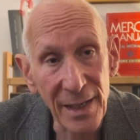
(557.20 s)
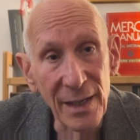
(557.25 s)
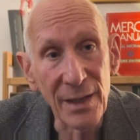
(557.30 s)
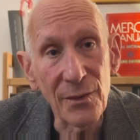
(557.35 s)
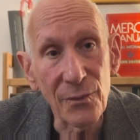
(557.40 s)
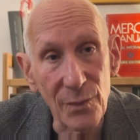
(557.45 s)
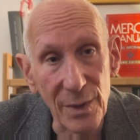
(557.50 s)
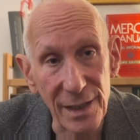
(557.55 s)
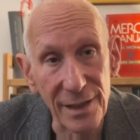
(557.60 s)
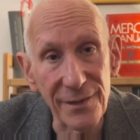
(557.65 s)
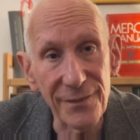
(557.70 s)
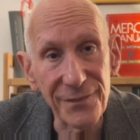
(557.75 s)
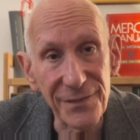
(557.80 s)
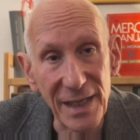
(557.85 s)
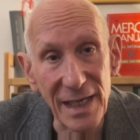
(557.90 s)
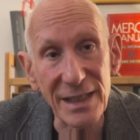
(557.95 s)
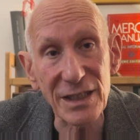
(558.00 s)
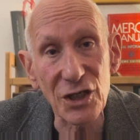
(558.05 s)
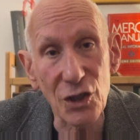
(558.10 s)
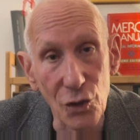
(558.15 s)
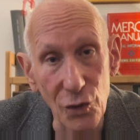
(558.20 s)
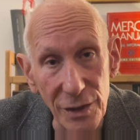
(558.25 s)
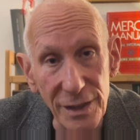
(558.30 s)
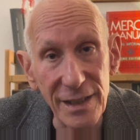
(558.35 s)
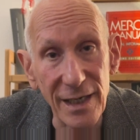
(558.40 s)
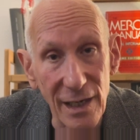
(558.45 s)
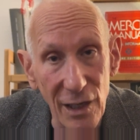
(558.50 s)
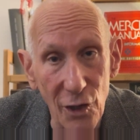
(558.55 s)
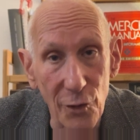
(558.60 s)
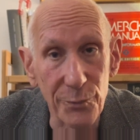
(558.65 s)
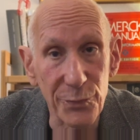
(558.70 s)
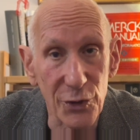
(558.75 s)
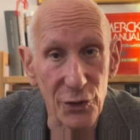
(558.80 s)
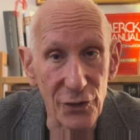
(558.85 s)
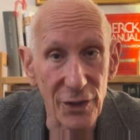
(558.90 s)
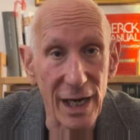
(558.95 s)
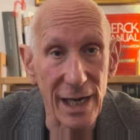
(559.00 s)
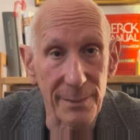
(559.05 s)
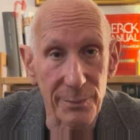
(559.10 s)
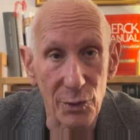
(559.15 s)
Well, that's good to help your
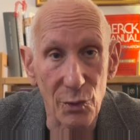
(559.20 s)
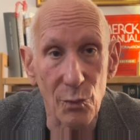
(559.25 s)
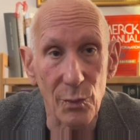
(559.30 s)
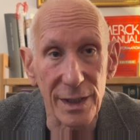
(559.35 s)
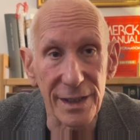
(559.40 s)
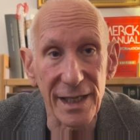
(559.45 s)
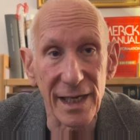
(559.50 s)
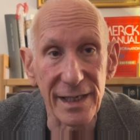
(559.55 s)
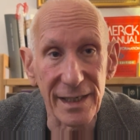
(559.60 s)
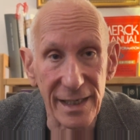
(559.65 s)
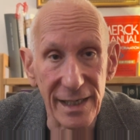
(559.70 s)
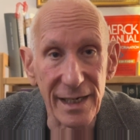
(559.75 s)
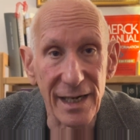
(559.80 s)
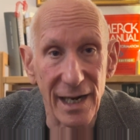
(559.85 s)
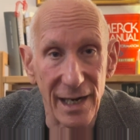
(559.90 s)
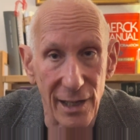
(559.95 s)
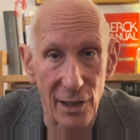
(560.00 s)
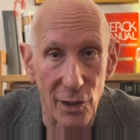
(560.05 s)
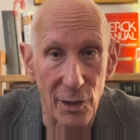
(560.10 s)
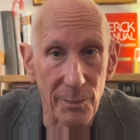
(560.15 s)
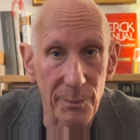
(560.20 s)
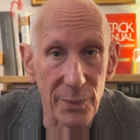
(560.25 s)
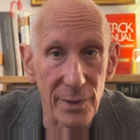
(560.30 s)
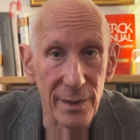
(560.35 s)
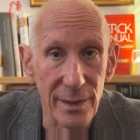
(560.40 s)
neighbor when they need help.